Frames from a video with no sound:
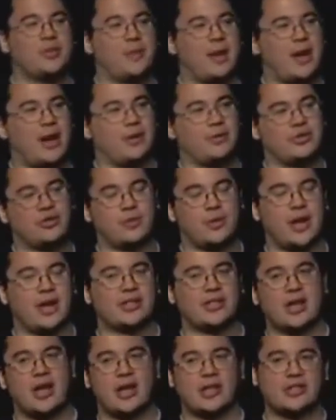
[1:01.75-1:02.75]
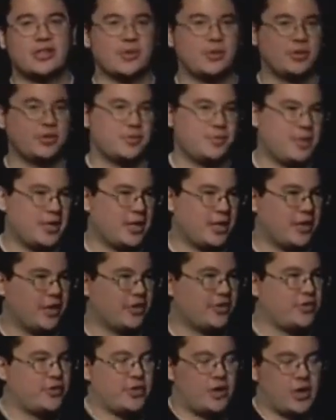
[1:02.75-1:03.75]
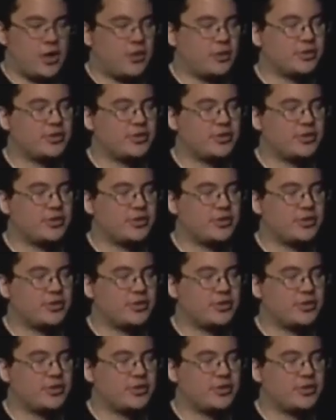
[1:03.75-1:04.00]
about DirectX, it was because, it was